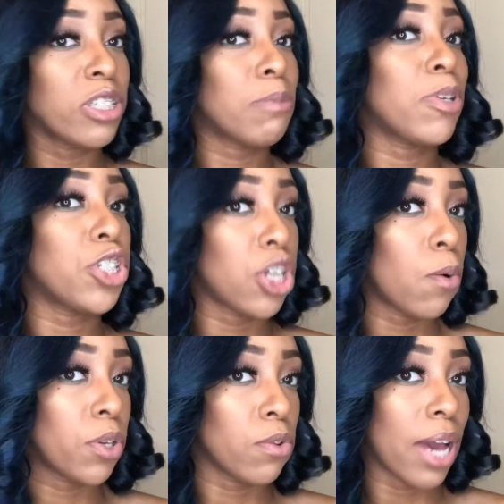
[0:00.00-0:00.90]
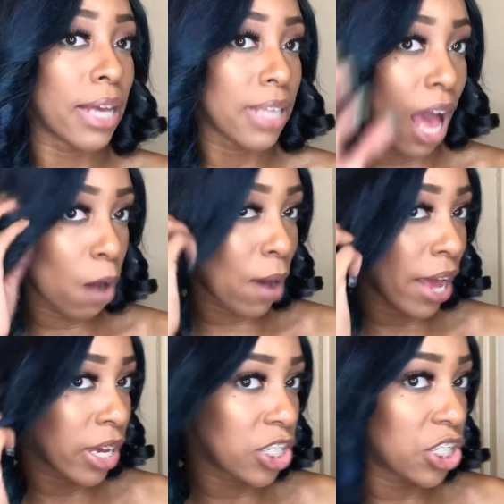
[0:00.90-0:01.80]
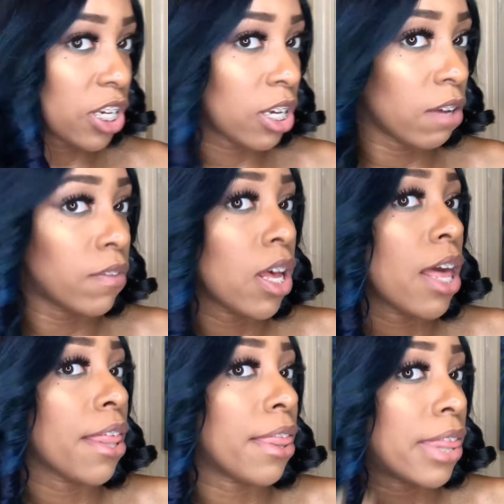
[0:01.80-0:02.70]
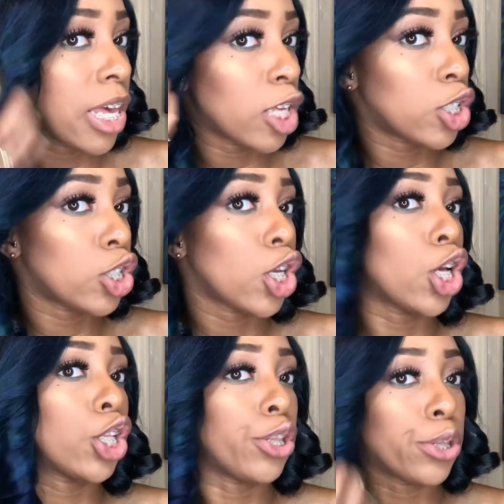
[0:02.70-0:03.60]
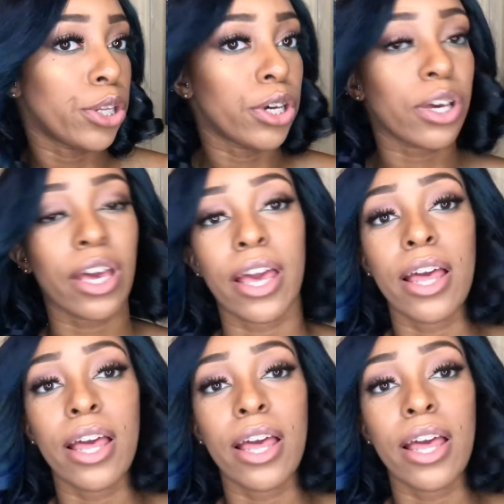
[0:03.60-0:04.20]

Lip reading: to be showing you guys how I achieved this look,